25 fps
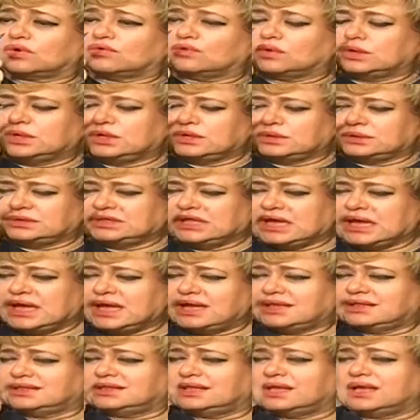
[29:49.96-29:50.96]

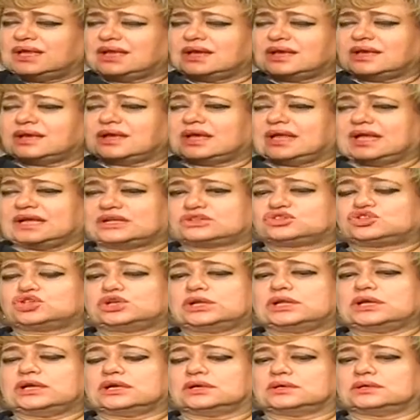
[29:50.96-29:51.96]
they
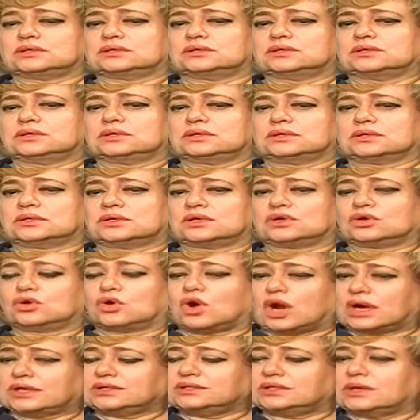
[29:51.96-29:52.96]
actually
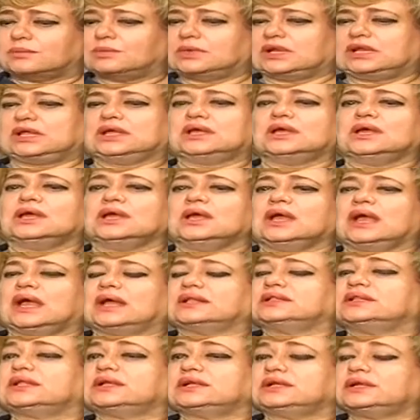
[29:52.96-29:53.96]
got the money
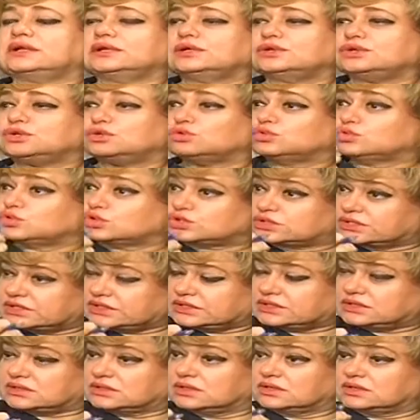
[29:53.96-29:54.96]
and they didn't use
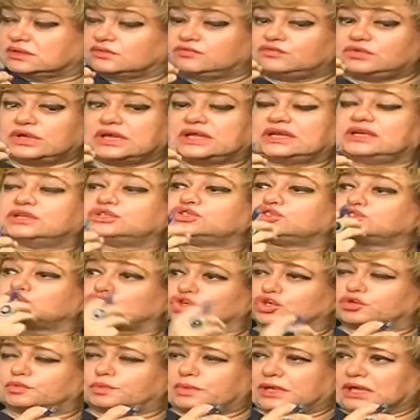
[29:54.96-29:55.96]
it where it
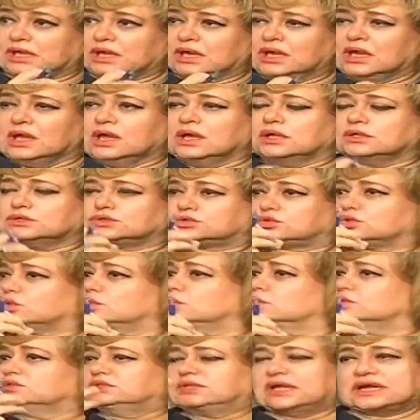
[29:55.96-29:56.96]
should be.
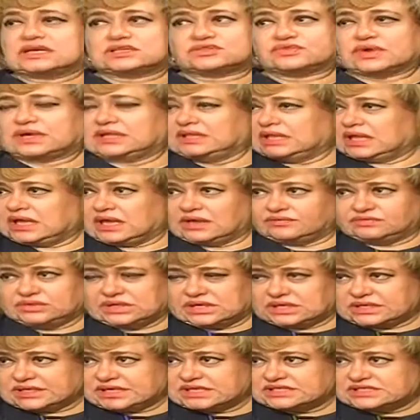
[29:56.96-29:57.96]
So that's why they have
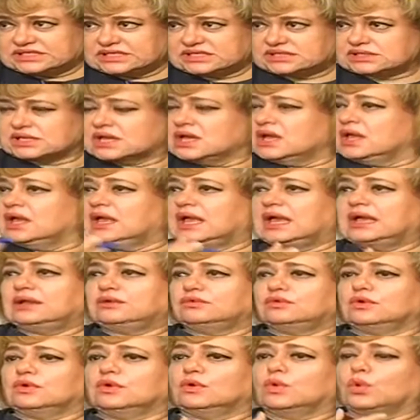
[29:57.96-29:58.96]
their cases,
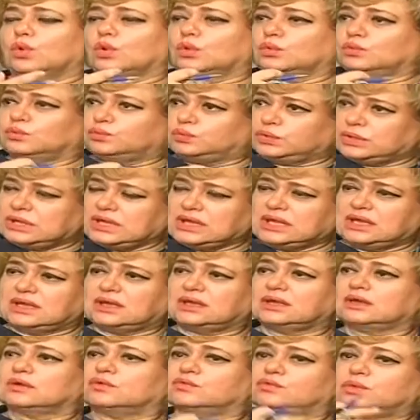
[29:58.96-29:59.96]
and
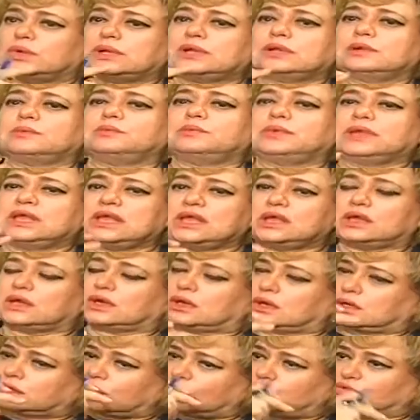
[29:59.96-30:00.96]
we will be
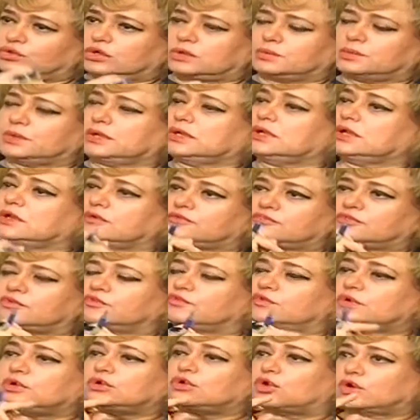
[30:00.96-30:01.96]
accountable if we
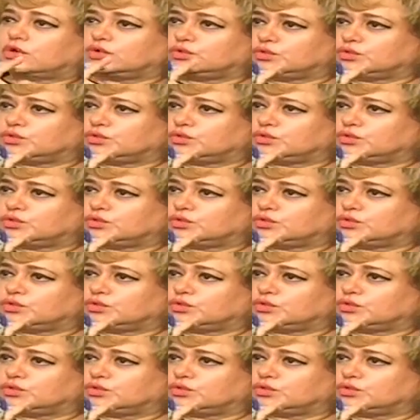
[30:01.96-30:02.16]
will not